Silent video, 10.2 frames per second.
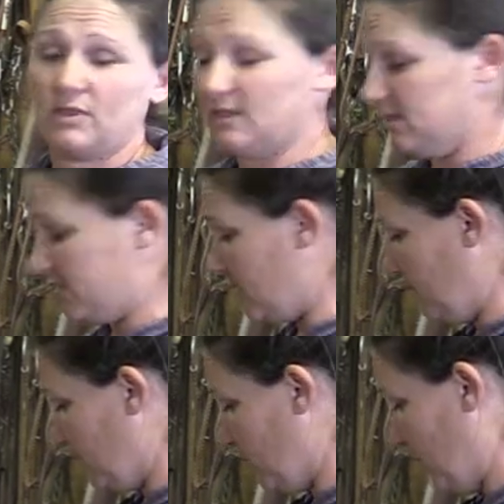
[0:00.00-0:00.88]
but these
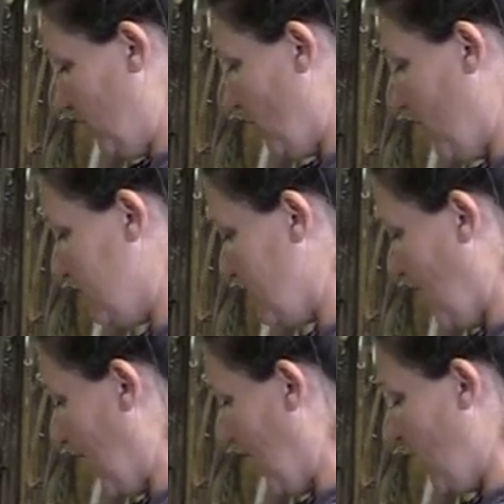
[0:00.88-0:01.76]
seem to be the ones that
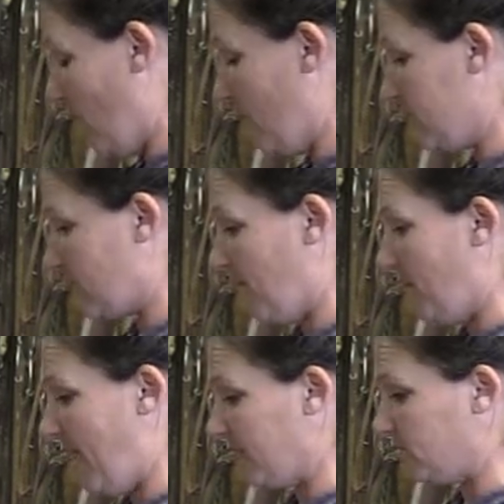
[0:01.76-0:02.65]
I kind of always
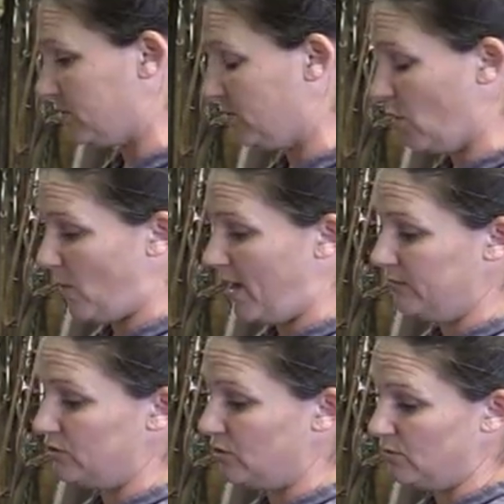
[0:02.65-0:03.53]
come back
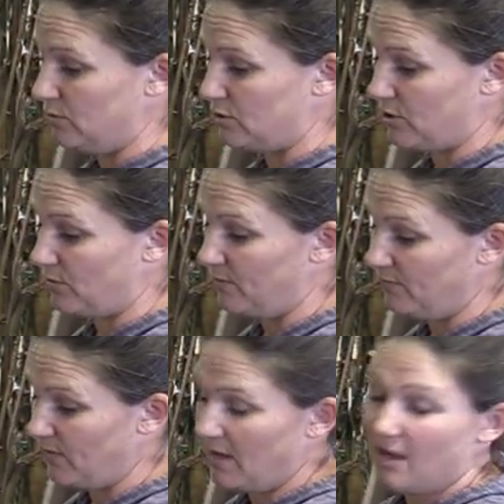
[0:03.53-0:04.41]
around to. So
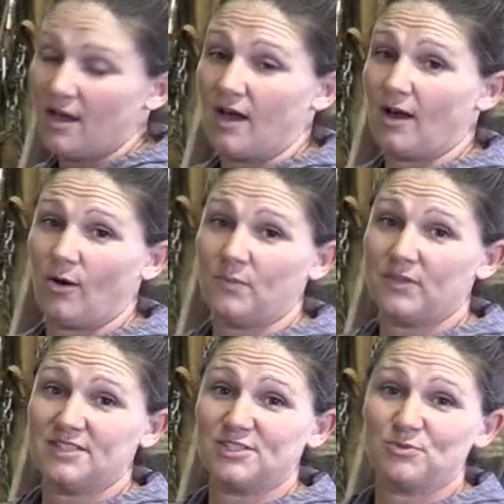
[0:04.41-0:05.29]
I
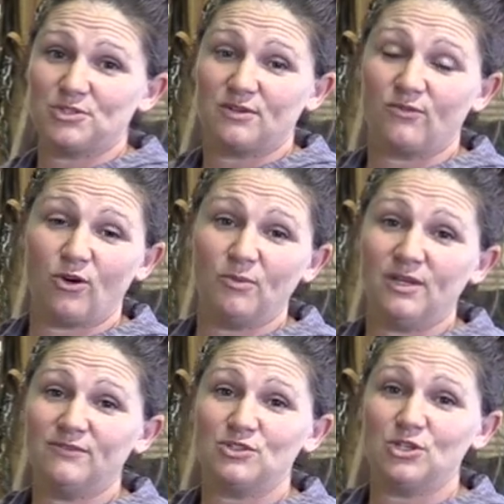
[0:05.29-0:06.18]
hope this was
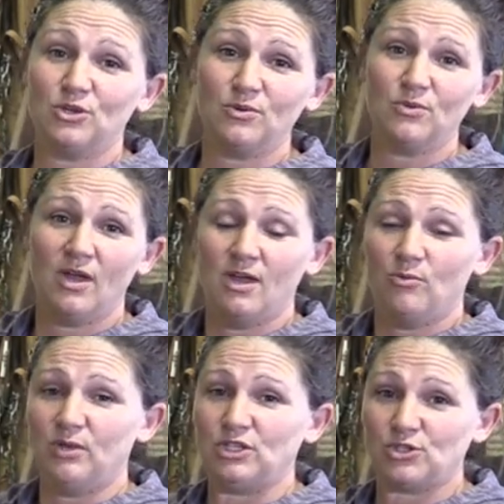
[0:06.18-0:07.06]
informative to you.
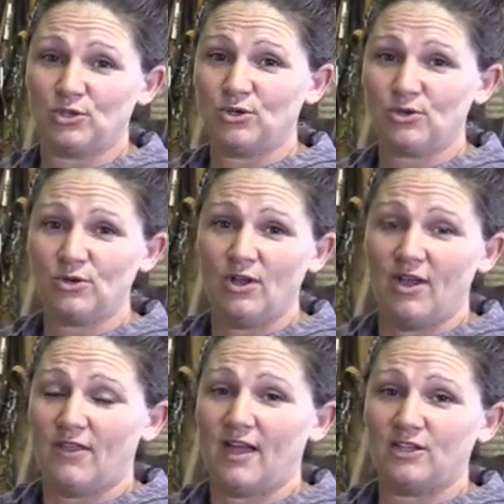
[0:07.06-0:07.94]
Be sure
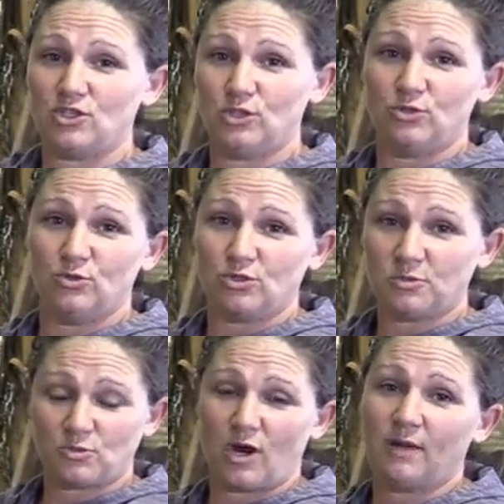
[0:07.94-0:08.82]
that you
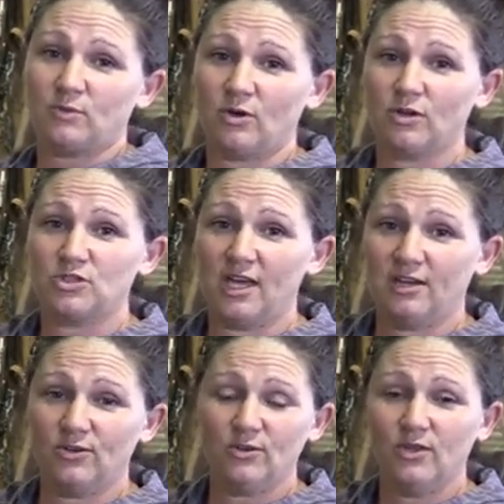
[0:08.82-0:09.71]
subscribe to our
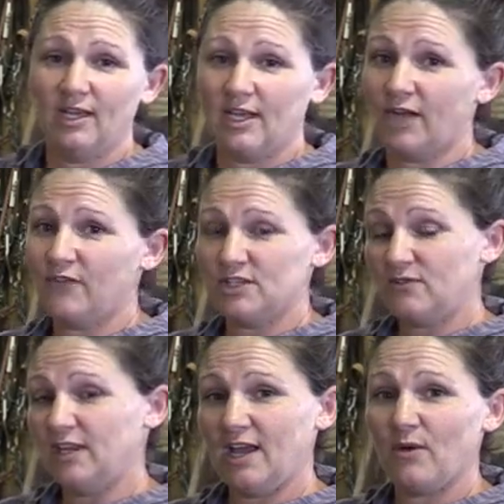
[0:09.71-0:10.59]
channel. Give this
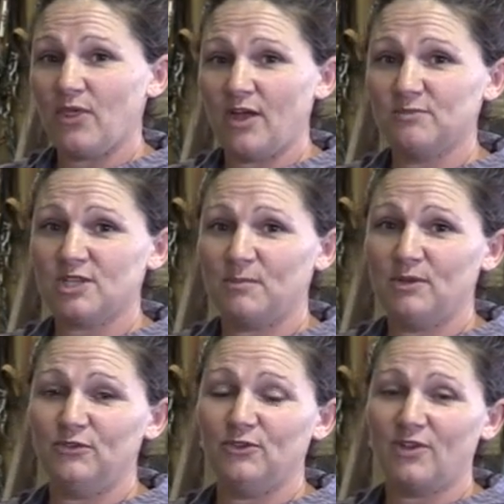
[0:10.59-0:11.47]
video a thumbs up
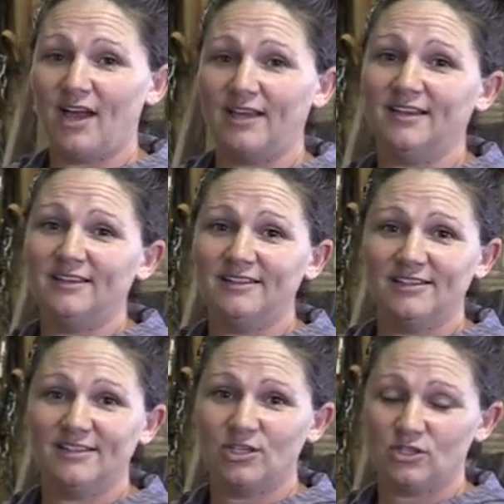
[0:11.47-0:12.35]
if you like it.
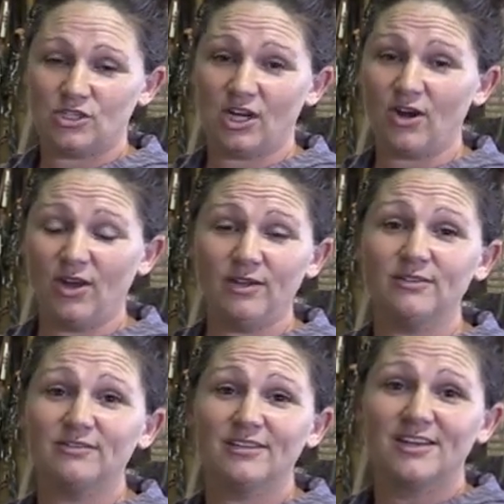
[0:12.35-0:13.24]
Share it
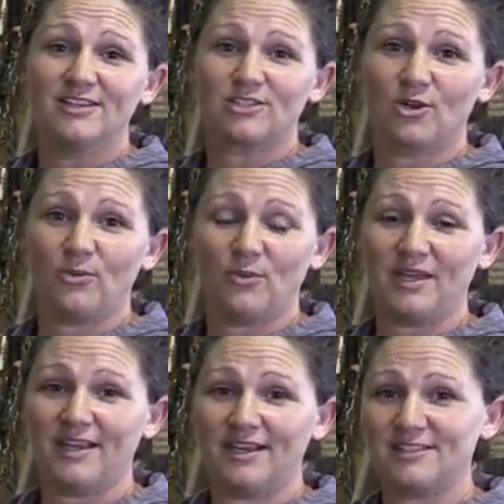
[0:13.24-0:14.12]
so we
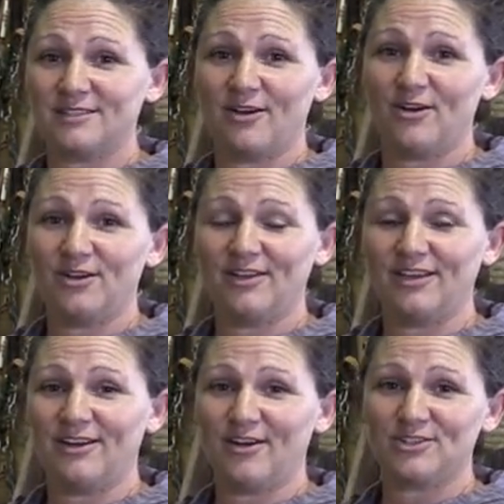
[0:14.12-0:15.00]
can get, some, uh,
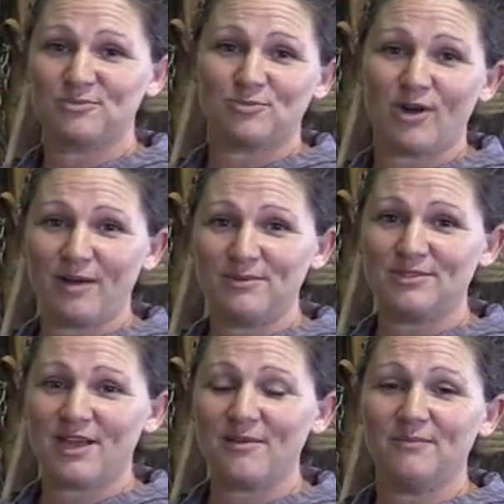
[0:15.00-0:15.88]
get our
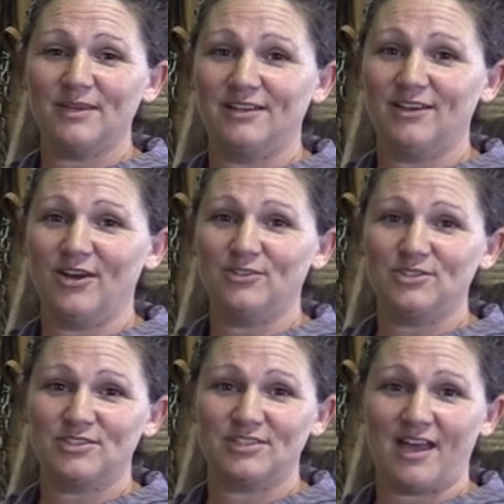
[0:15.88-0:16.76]
subscribers up and y'all
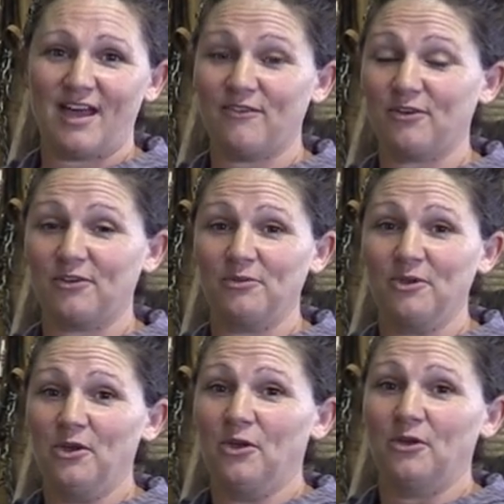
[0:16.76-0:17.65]
just have a
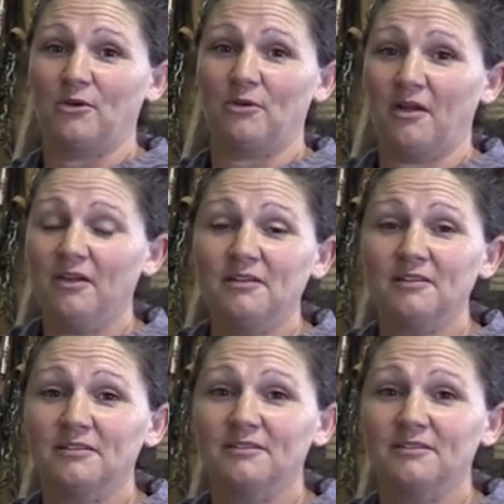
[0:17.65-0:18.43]
great